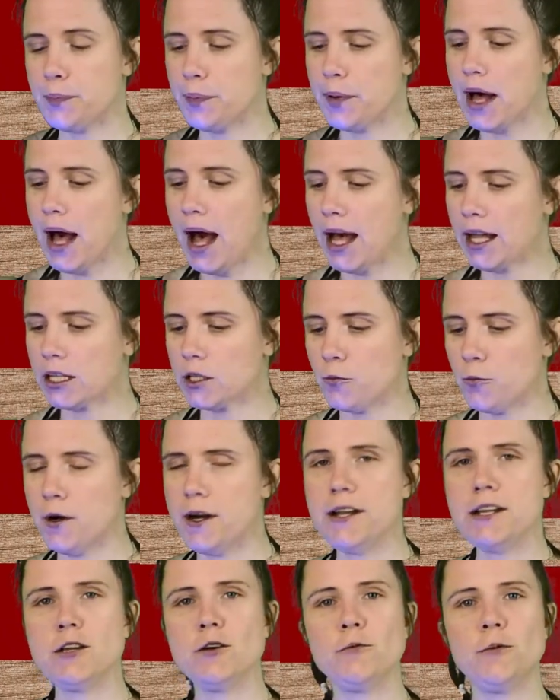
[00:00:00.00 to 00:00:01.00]
But
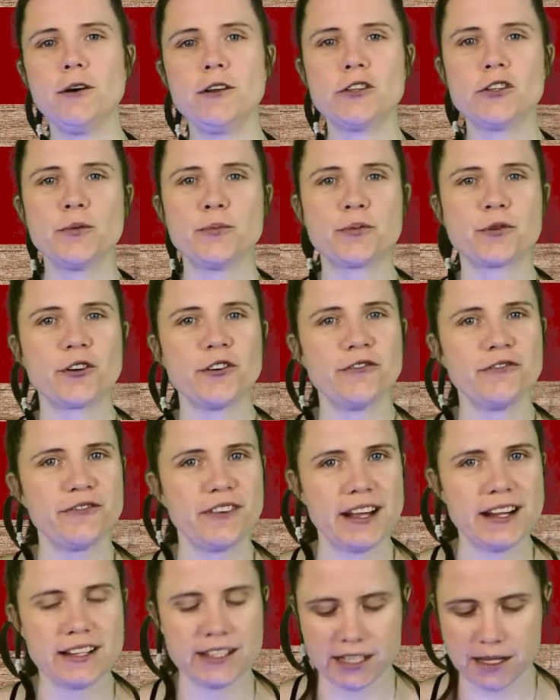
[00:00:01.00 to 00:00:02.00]
when you want to
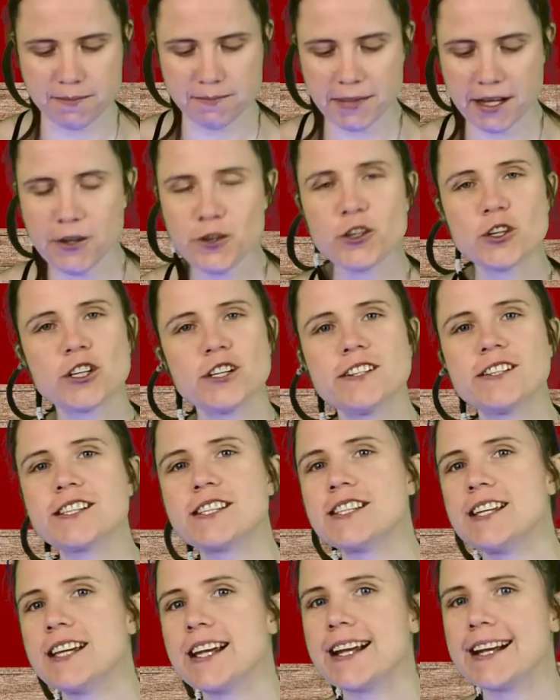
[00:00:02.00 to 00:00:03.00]
prevent the motion
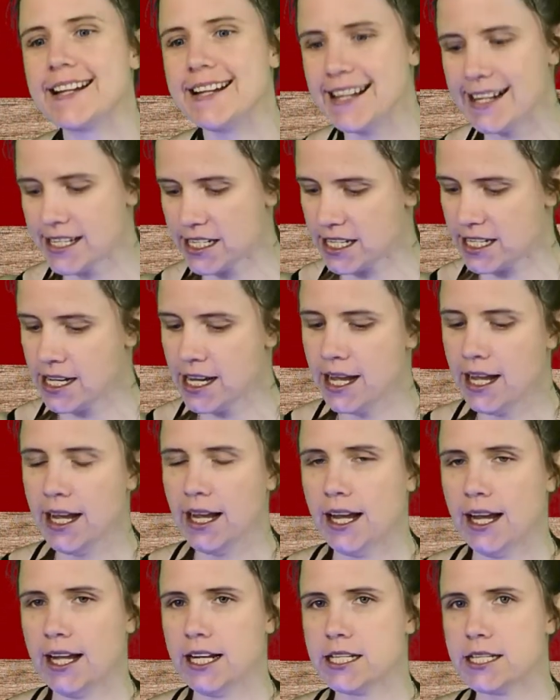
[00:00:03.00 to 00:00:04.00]
sickness,
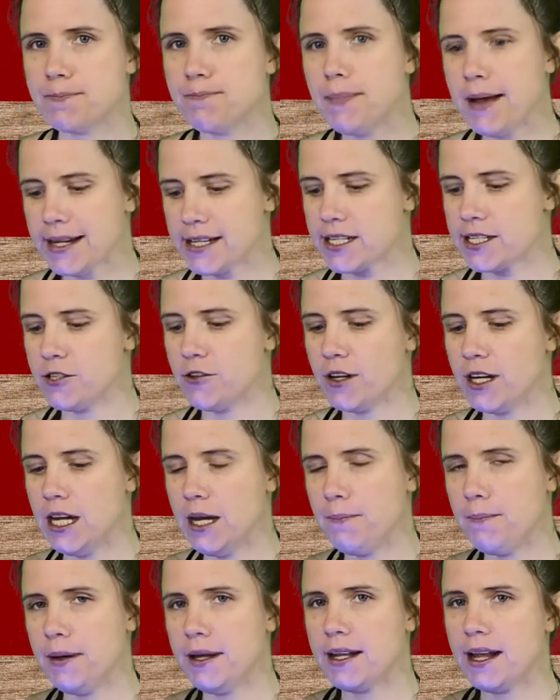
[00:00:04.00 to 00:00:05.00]
it's best to
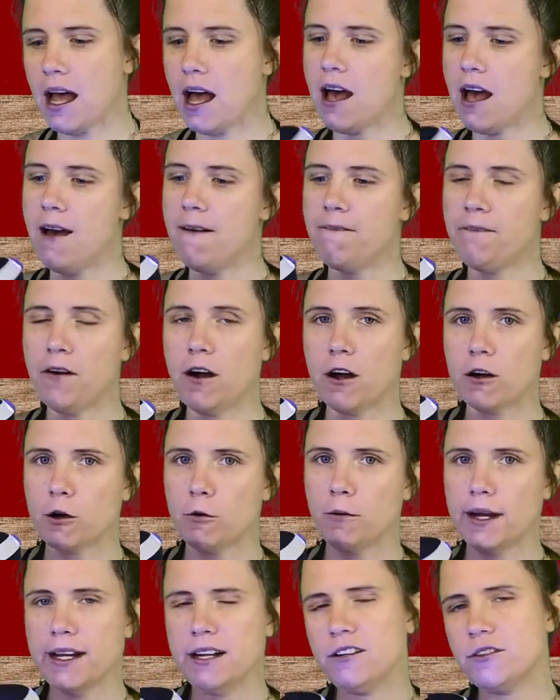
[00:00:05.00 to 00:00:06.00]
keep it far
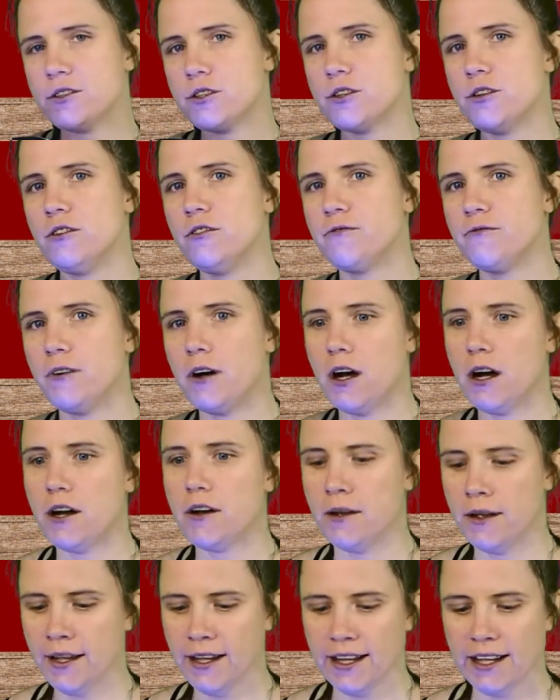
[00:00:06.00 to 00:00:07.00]
away, not too
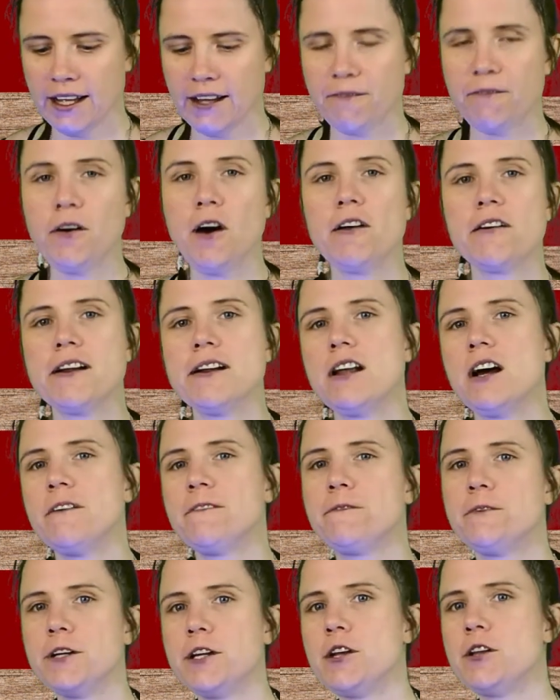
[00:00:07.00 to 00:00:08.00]
far enough
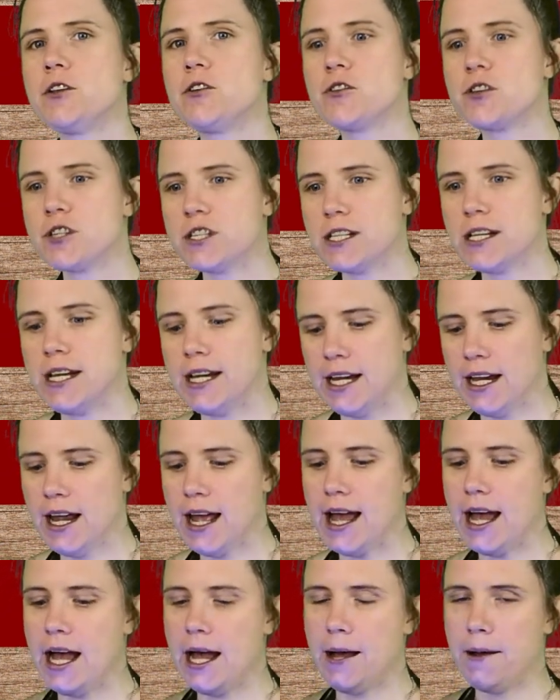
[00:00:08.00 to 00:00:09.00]
for you to see
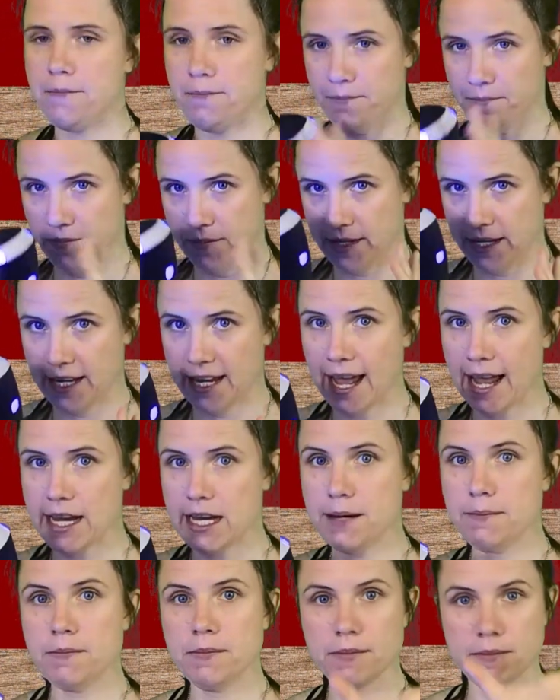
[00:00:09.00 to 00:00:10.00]
the game